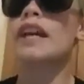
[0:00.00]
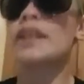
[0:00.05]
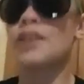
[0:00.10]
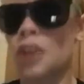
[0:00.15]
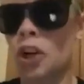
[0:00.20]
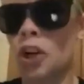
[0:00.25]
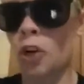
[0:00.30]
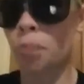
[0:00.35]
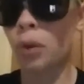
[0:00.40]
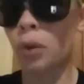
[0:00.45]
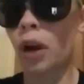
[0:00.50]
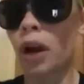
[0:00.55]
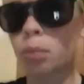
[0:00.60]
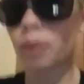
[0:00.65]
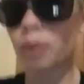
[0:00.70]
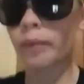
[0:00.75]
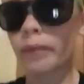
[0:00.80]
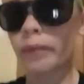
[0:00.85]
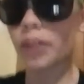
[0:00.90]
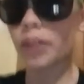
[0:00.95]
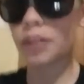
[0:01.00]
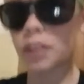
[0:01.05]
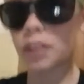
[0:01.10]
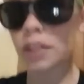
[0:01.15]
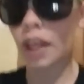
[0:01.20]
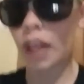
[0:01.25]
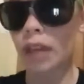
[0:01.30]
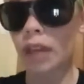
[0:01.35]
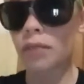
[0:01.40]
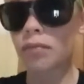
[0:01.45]
problem for today
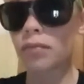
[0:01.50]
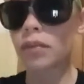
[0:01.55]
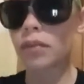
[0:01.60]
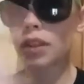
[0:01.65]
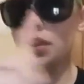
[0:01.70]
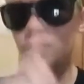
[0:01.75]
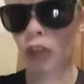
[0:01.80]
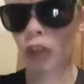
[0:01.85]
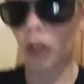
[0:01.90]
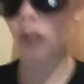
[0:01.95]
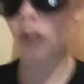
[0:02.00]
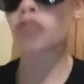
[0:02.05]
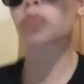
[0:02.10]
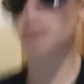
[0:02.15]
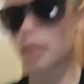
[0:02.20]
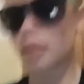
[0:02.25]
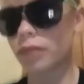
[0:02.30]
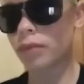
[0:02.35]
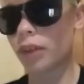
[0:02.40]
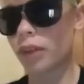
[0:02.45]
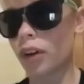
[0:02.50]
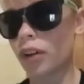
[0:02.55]
is the hardest one of all.